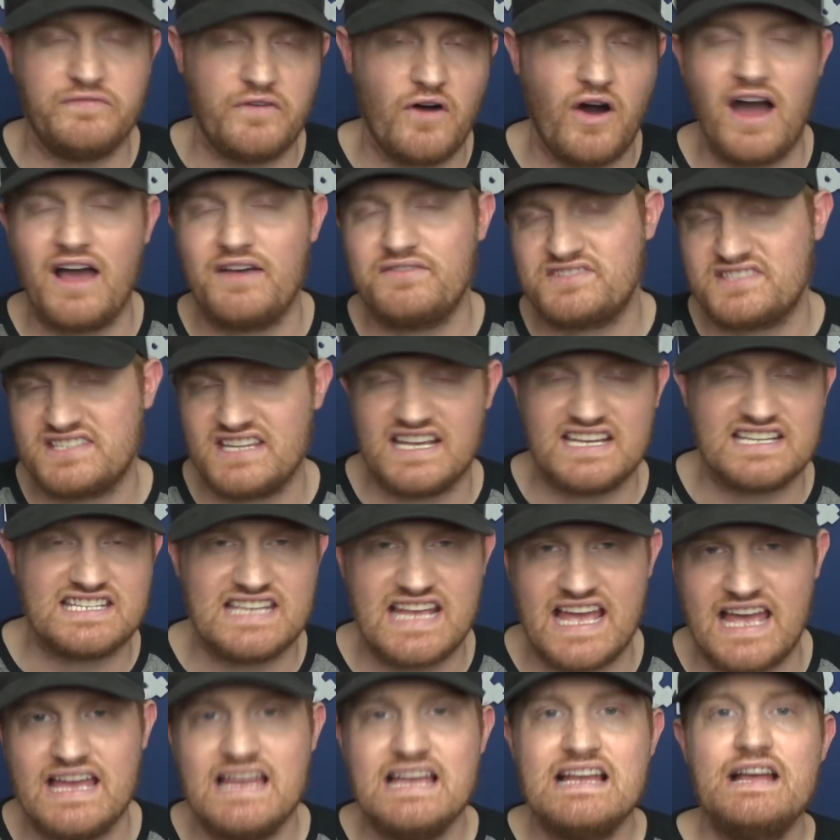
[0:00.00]
5, 6,
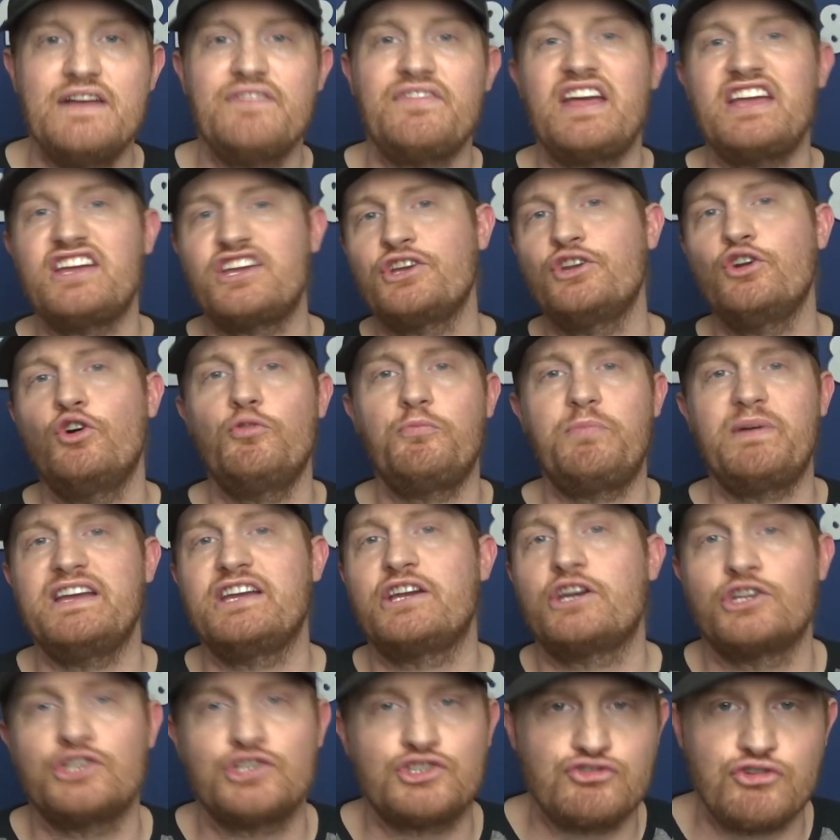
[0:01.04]
yeah, they can all be
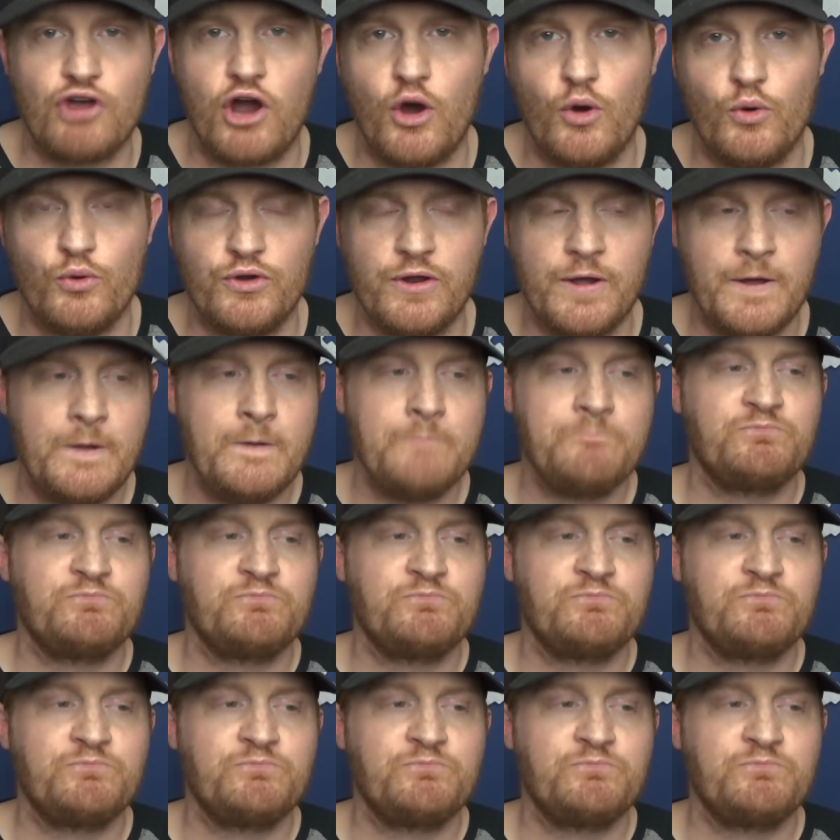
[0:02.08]
controlled.